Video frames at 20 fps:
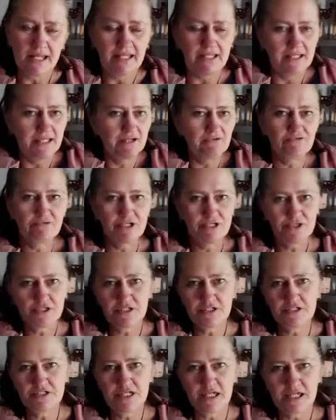Everything
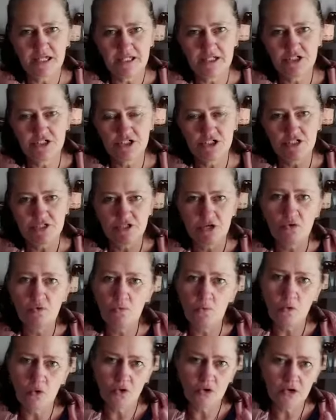is energy, so
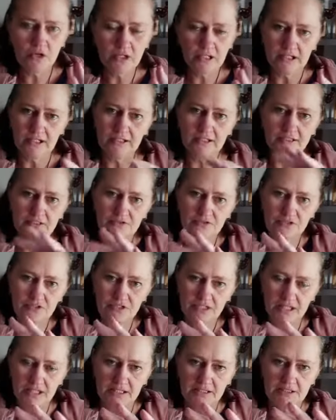work this
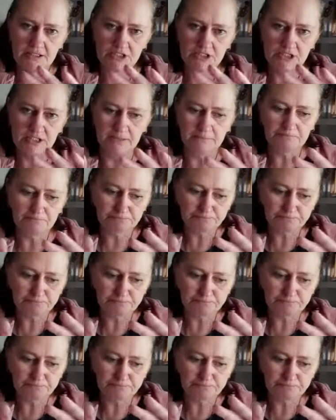energy.